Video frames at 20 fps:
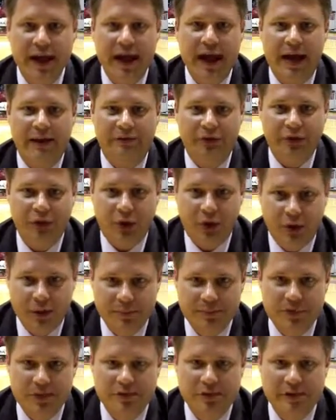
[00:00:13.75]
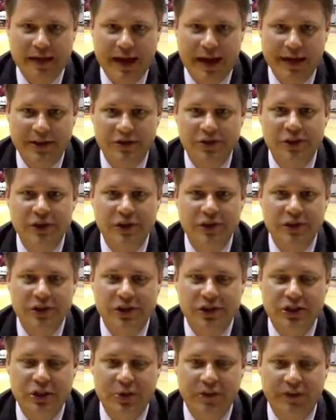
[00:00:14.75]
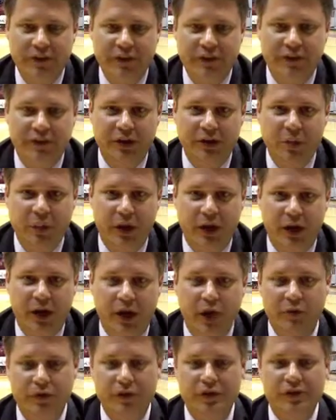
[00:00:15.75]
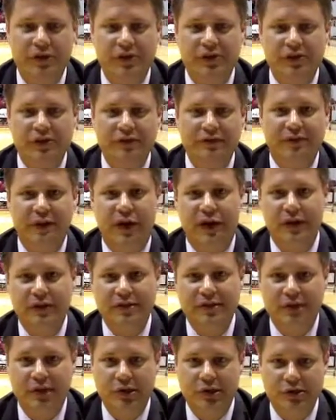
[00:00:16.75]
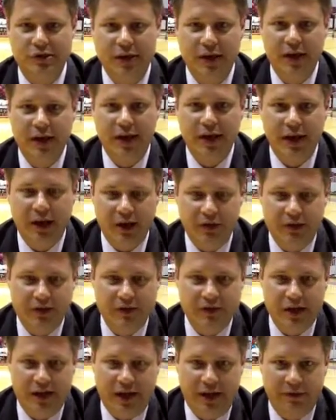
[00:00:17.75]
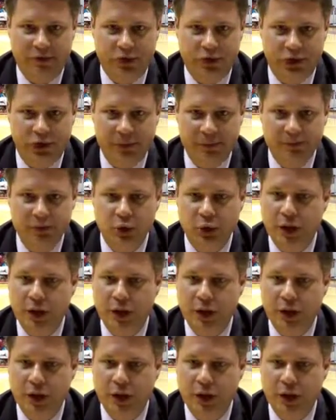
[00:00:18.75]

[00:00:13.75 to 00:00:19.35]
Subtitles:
after the Crimson Tide 62-50 win over the Tennessee Volunteers here this afternoon.